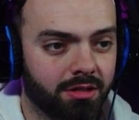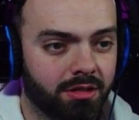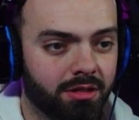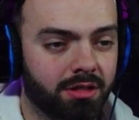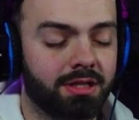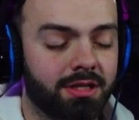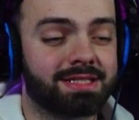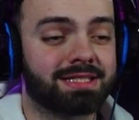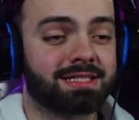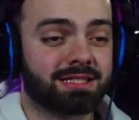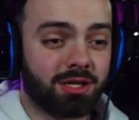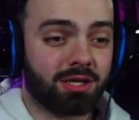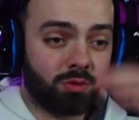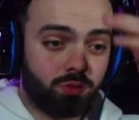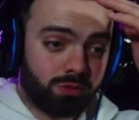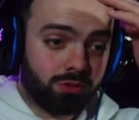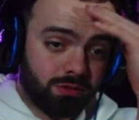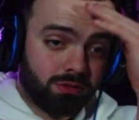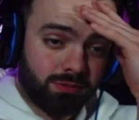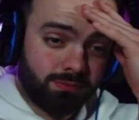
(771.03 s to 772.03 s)
It's still.
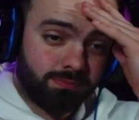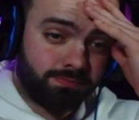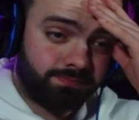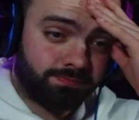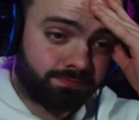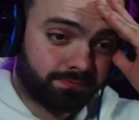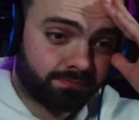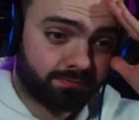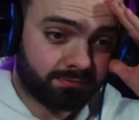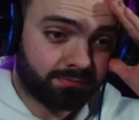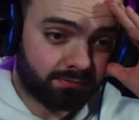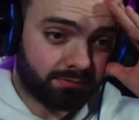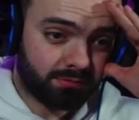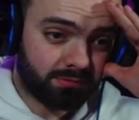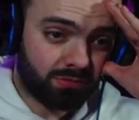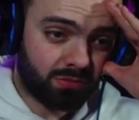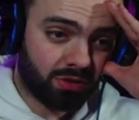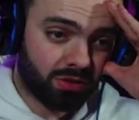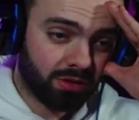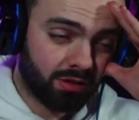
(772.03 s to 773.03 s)
You won't be able to stop
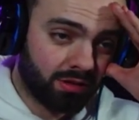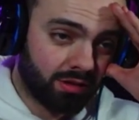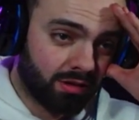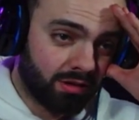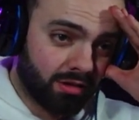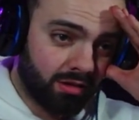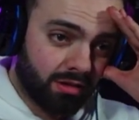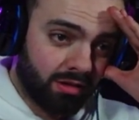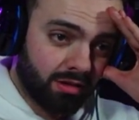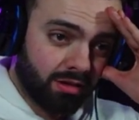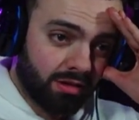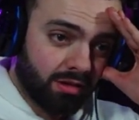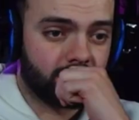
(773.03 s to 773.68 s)
him head on